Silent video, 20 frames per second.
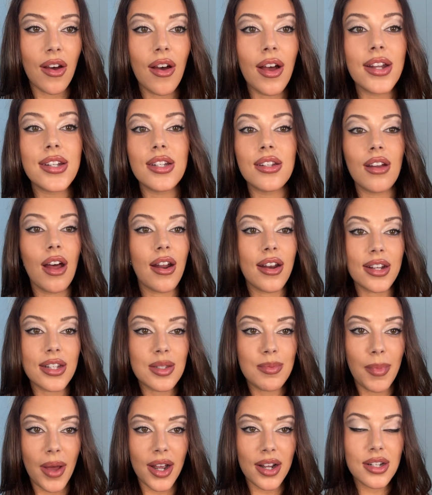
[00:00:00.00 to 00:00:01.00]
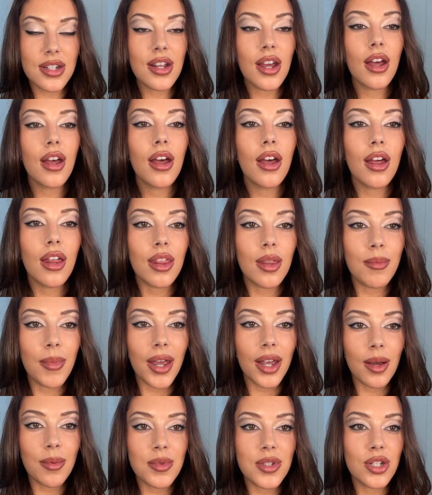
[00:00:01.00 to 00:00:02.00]
I did not expect the
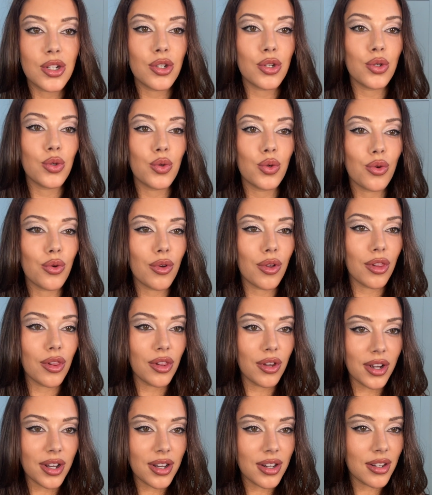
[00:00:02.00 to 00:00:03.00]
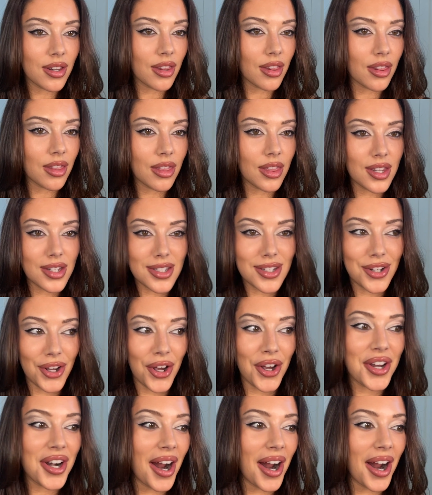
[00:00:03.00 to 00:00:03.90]
makeup to look this good.